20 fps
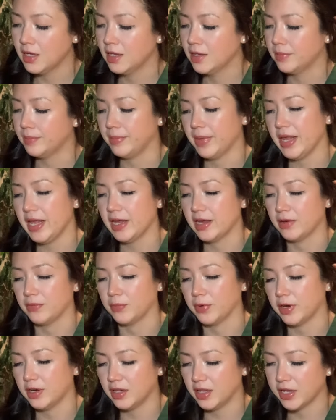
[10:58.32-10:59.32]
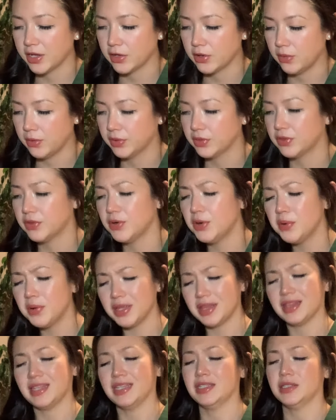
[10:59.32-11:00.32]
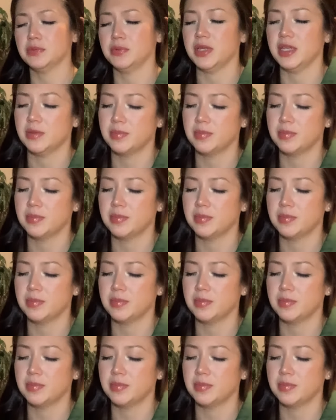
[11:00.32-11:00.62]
Man, we're like going through it this week,